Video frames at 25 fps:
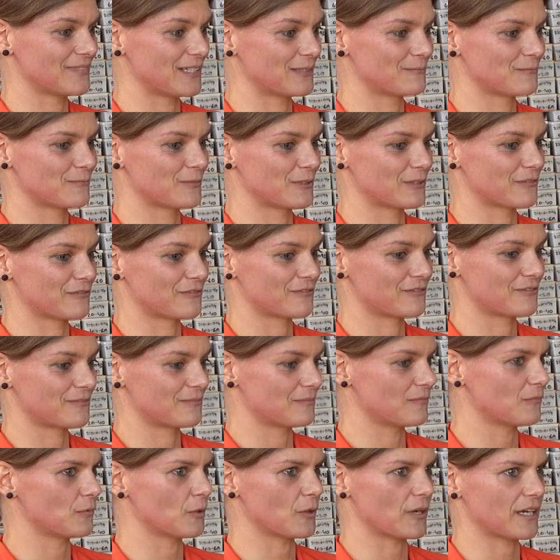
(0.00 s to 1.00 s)
with
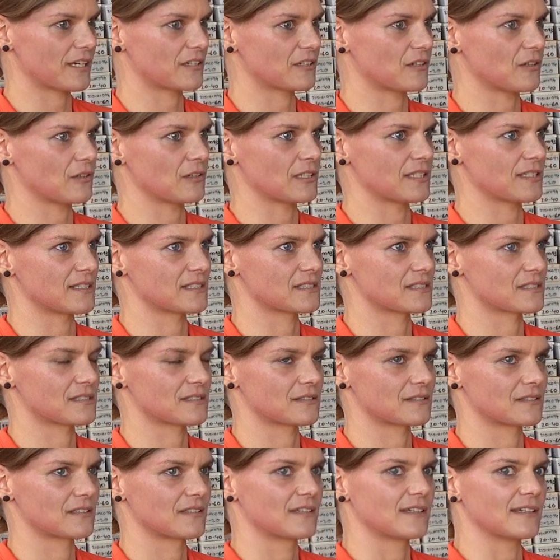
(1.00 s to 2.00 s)
work colleagues,
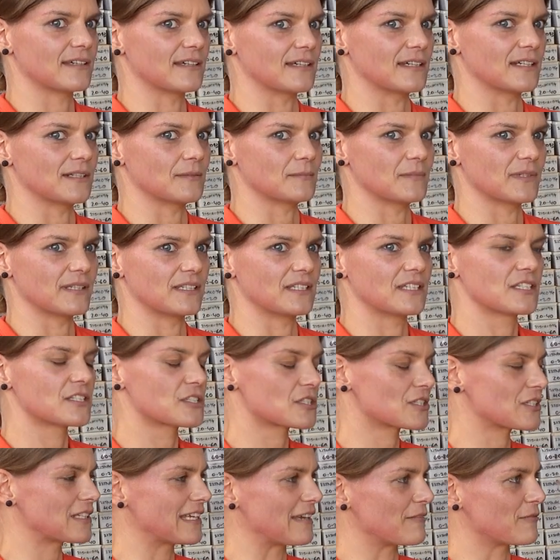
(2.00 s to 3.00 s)

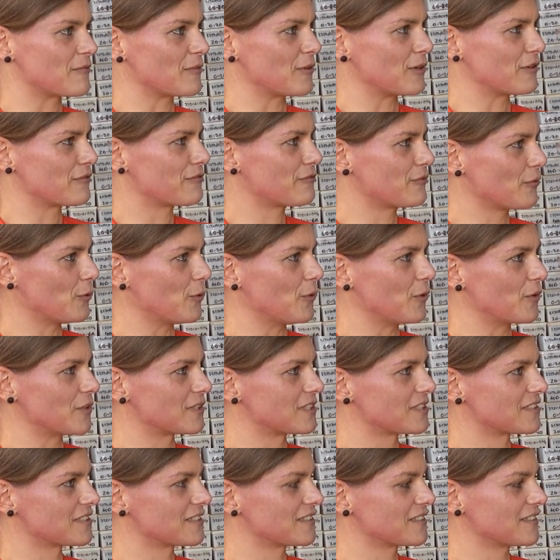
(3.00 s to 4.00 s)
initially everyone
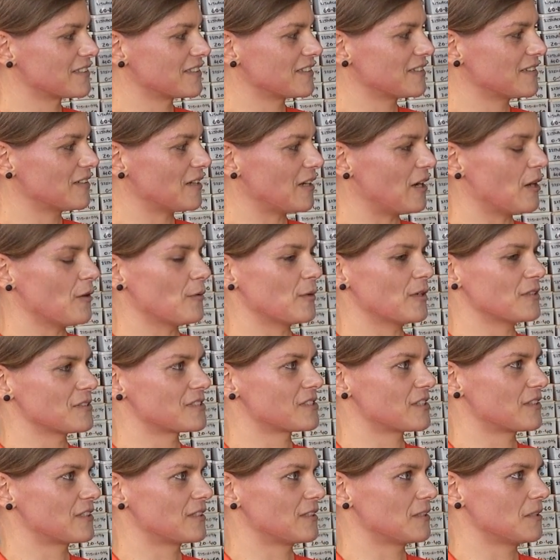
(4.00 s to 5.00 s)
thought, oh well,
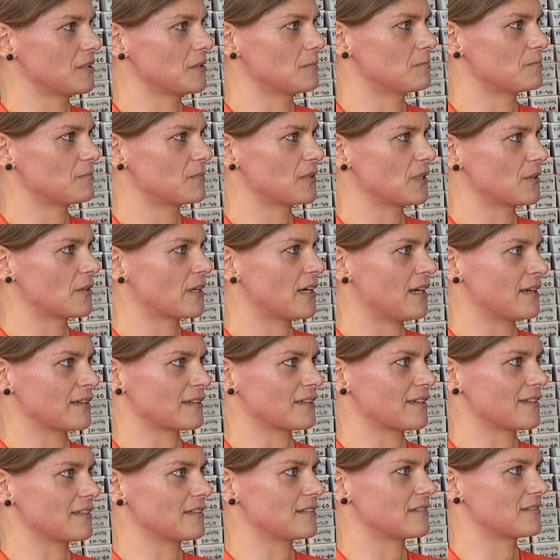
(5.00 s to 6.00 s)
so you can't
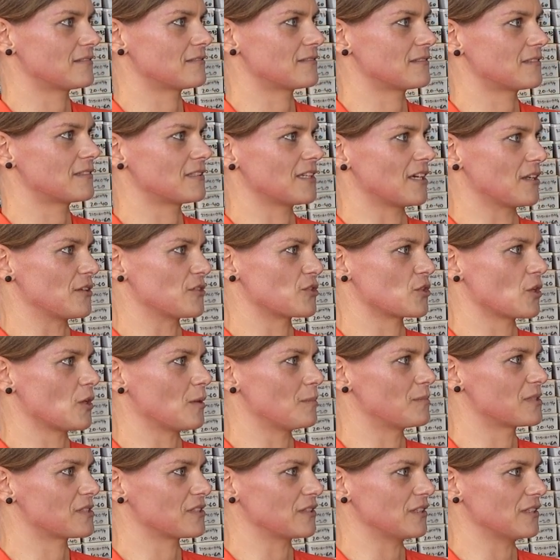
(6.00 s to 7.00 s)
get another
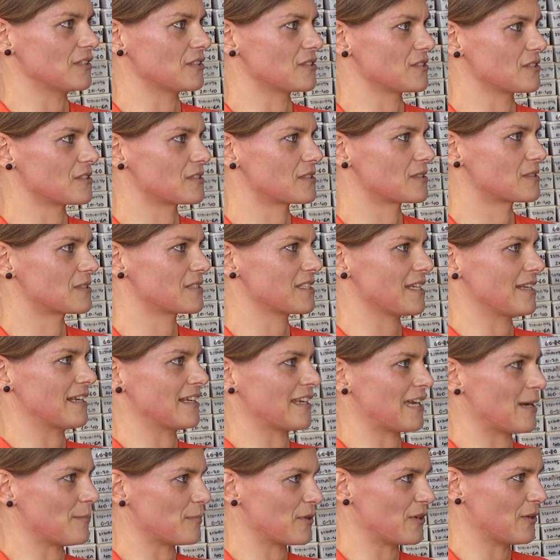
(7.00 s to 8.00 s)
job, so you're just
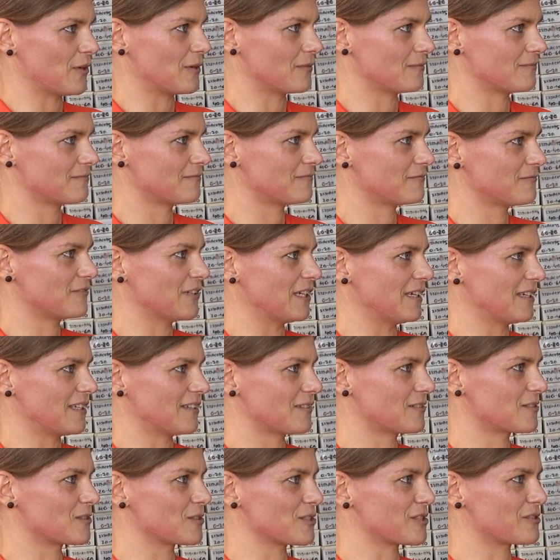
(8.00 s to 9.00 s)
setting up your own
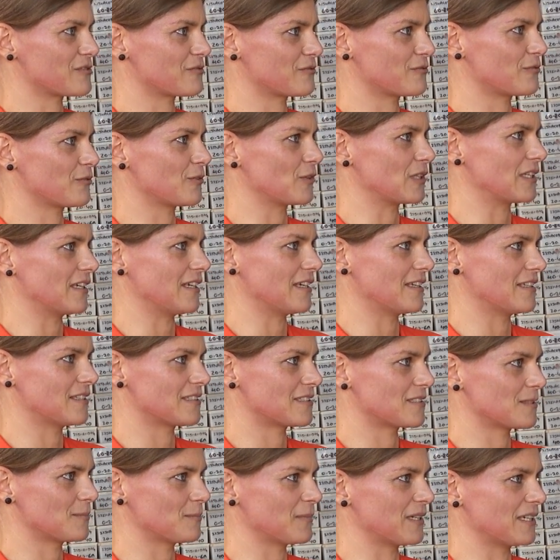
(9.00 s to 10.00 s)
thing just for the
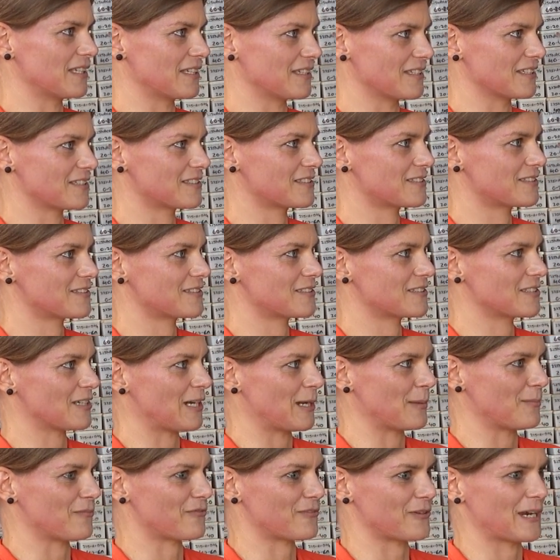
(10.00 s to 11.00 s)
intermediate
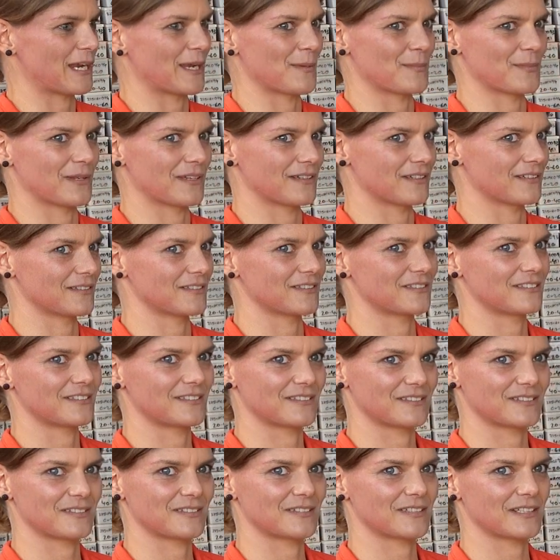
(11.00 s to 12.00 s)
time frame. And
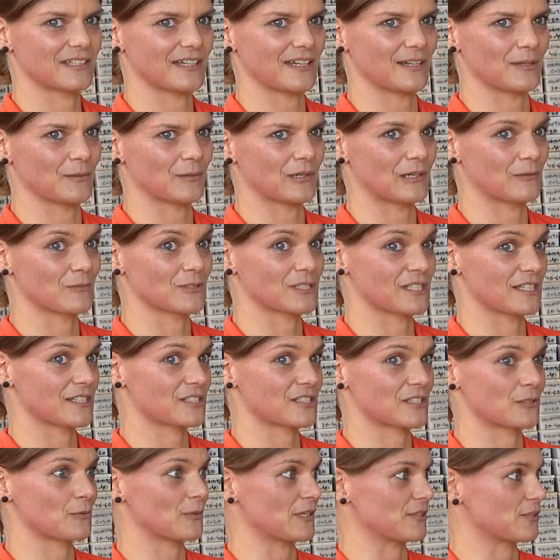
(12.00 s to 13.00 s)
I was
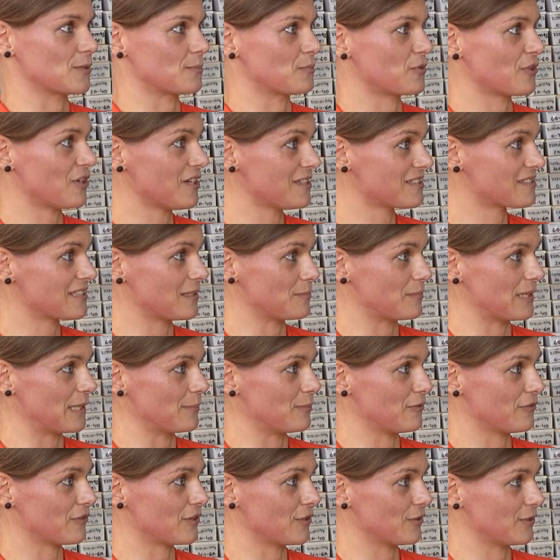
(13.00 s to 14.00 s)
actually quite surprised that
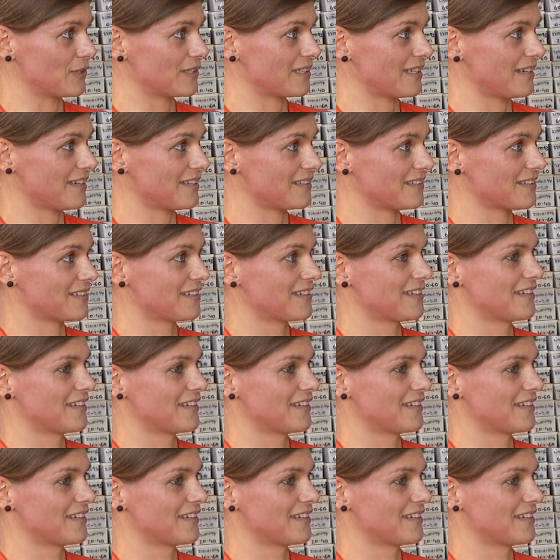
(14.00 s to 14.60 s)
people thought that.